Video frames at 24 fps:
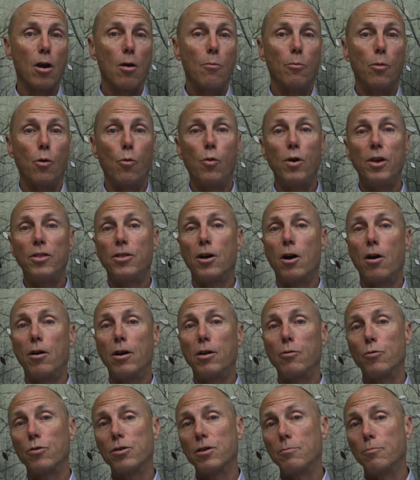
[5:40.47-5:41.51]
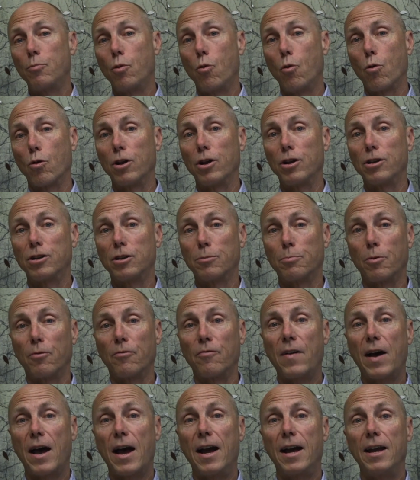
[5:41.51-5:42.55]
but we thought it was important to
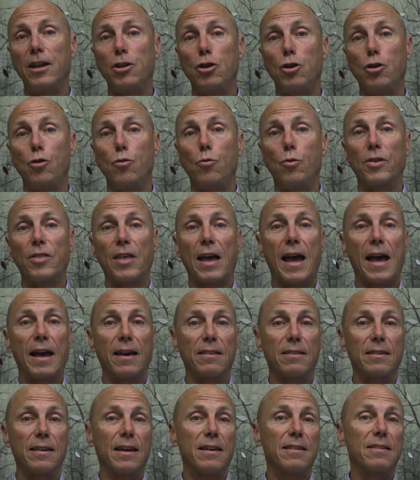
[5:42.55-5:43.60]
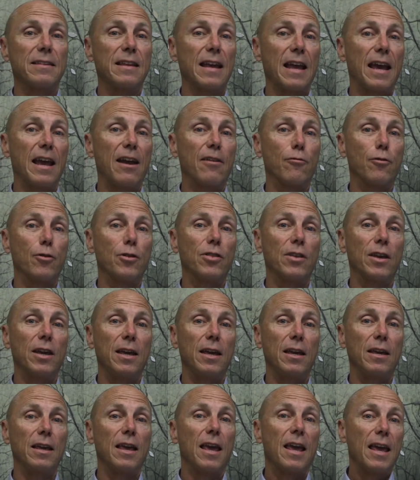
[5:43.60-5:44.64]
provide you with access to
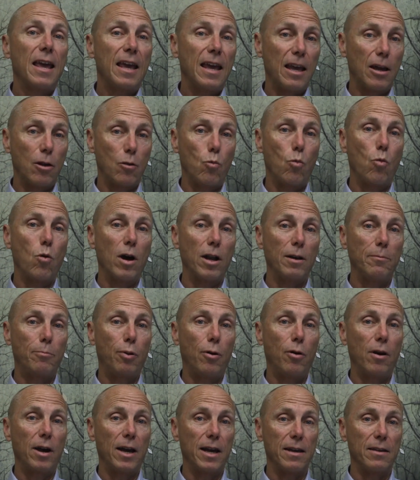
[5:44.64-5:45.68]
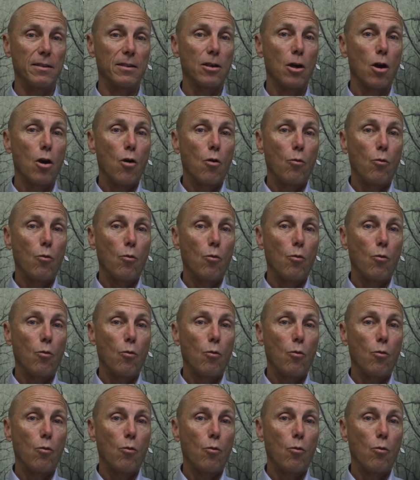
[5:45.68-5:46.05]
everything in one place.